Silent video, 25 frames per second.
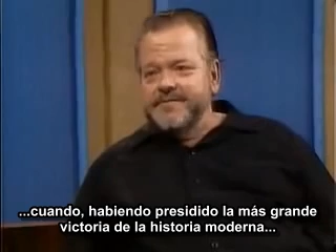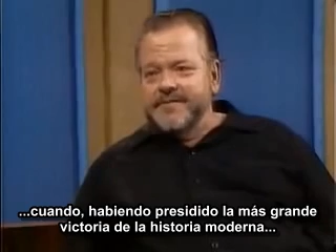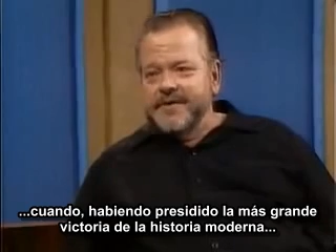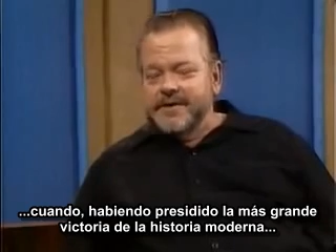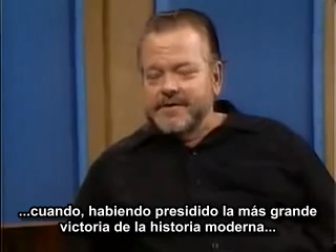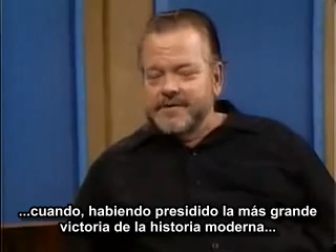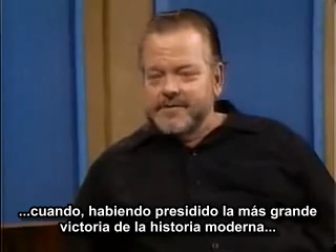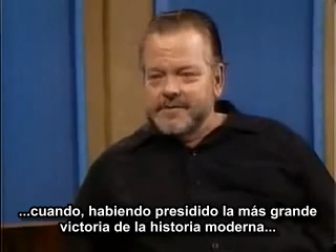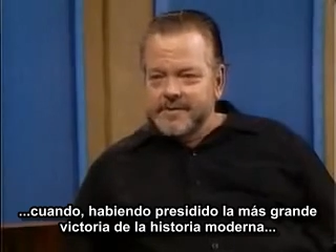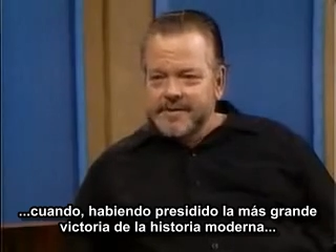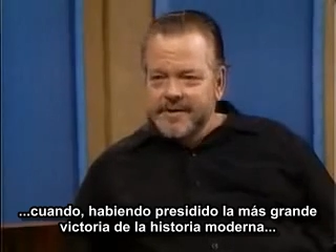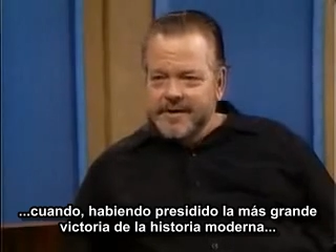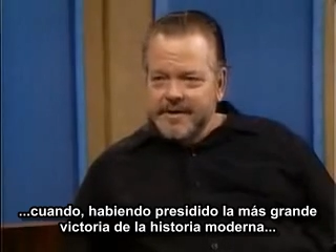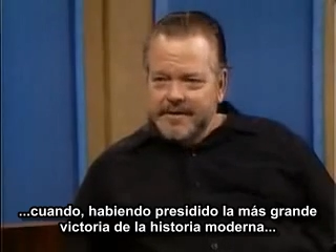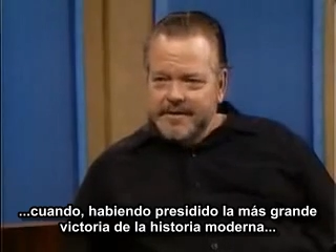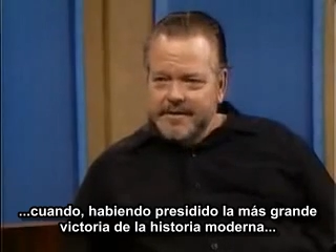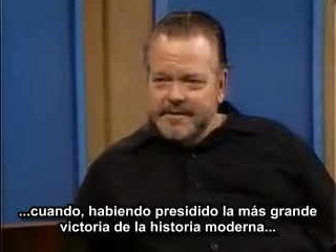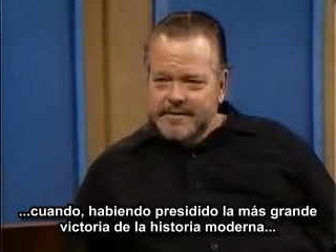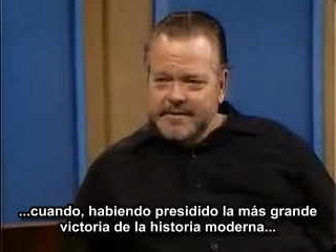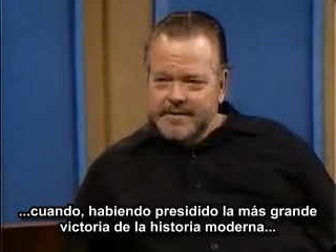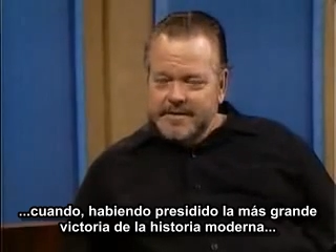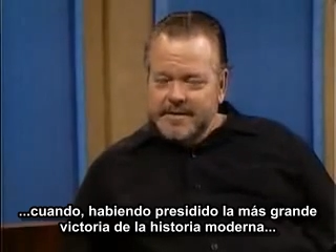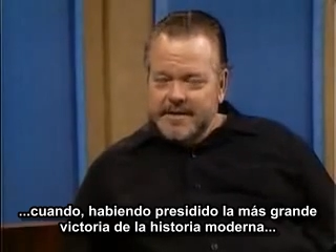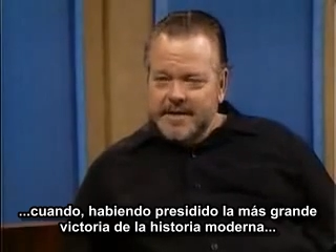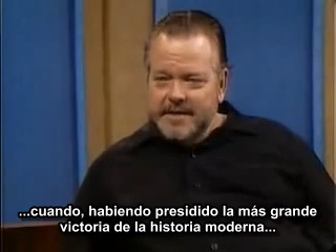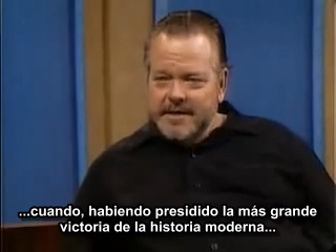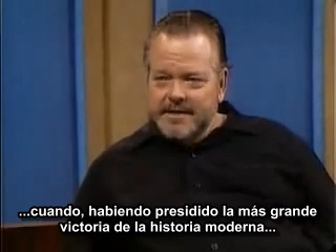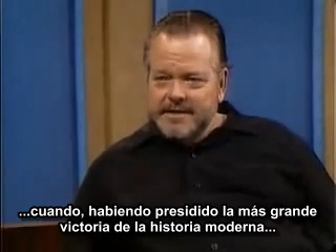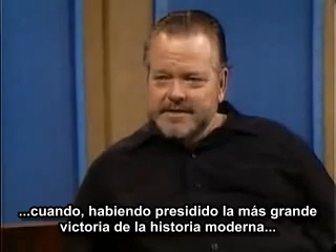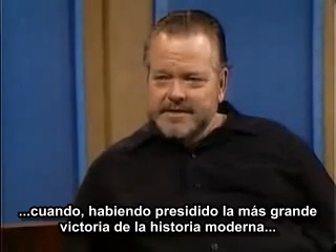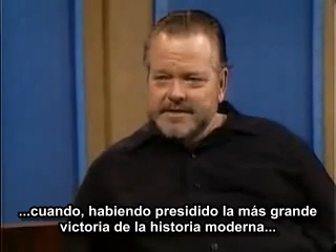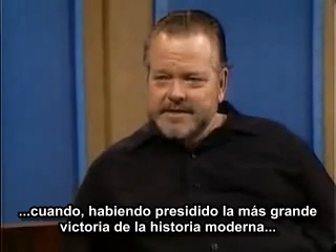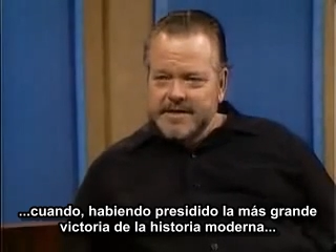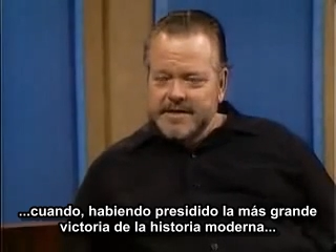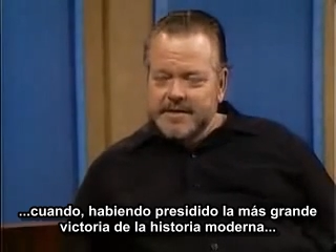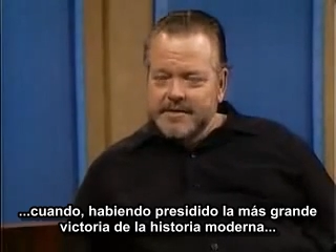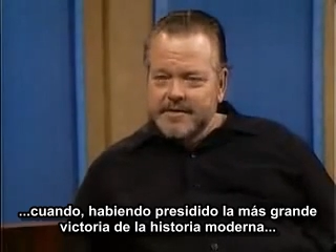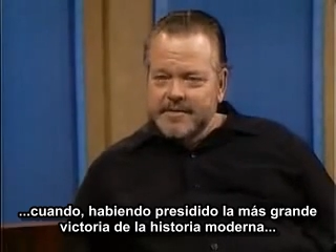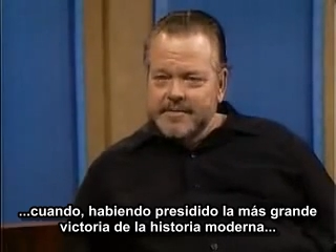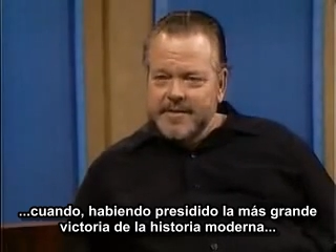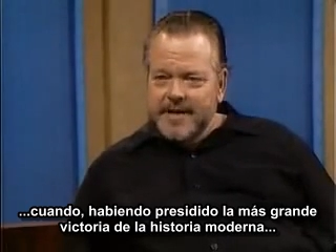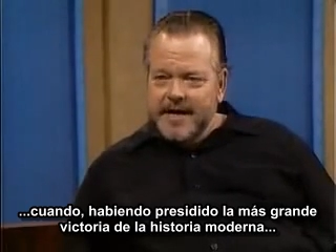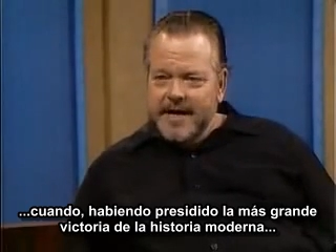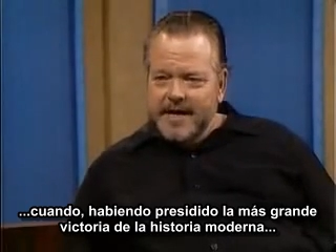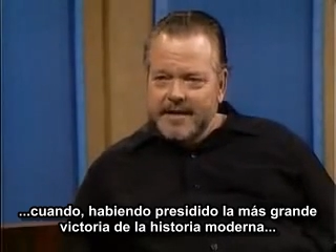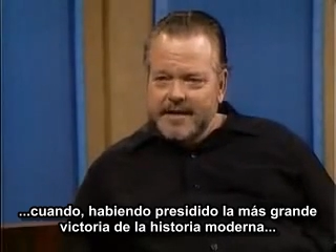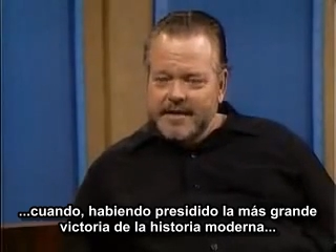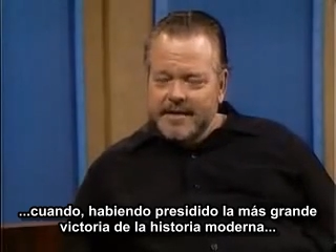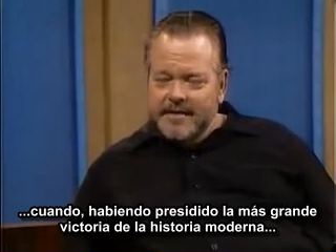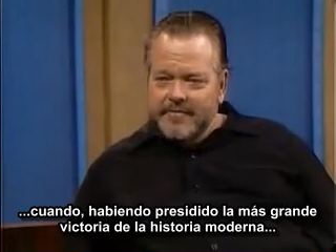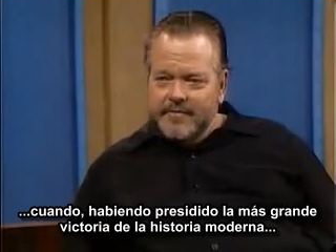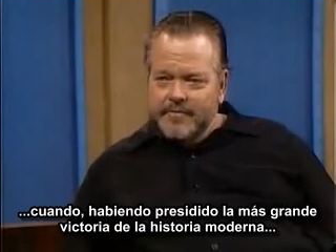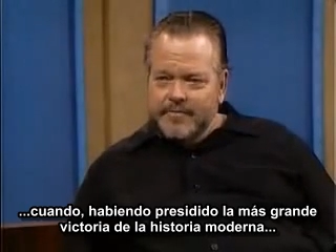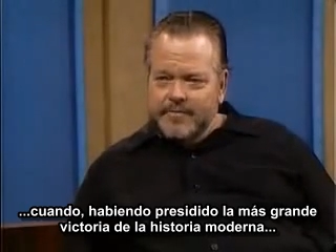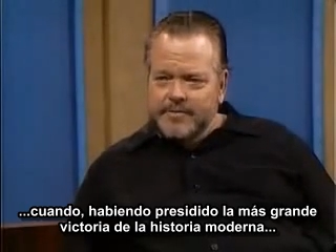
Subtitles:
victory that any single man had ever